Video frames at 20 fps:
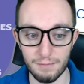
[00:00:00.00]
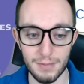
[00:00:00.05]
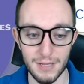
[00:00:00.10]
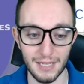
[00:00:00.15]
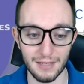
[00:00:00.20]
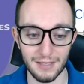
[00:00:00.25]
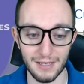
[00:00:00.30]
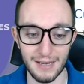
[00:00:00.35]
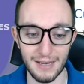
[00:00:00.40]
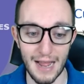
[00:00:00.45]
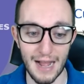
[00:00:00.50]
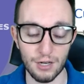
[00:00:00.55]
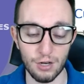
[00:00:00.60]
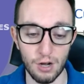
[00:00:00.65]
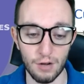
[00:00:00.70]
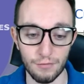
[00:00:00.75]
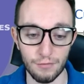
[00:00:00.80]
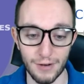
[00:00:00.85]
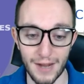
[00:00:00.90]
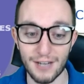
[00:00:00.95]
being that
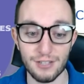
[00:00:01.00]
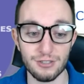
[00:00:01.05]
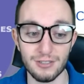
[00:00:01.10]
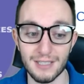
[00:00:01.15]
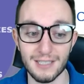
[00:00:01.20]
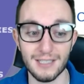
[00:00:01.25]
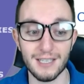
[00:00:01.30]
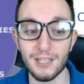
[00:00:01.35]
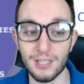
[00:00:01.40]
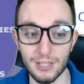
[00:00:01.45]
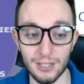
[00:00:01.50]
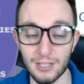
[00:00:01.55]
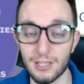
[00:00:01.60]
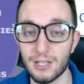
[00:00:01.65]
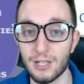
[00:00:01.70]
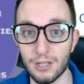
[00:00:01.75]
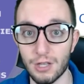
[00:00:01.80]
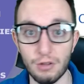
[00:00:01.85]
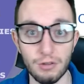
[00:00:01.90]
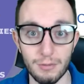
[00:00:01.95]
Knockoff would actually kill
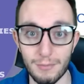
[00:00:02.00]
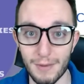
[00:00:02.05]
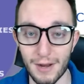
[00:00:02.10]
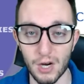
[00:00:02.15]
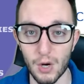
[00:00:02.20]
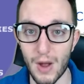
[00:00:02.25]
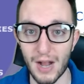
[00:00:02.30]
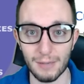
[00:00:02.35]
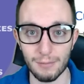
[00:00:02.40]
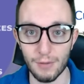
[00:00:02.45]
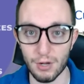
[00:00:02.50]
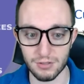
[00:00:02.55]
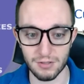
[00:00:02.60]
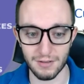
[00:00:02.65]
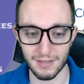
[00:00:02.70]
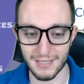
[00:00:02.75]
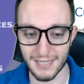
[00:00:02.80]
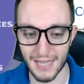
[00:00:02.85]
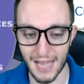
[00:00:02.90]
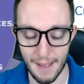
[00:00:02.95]
Alolan Marowak most
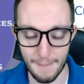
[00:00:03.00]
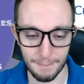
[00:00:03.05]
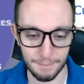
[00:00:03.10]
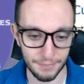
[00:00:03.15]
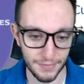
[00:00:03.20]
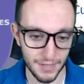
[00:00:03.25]
of the time.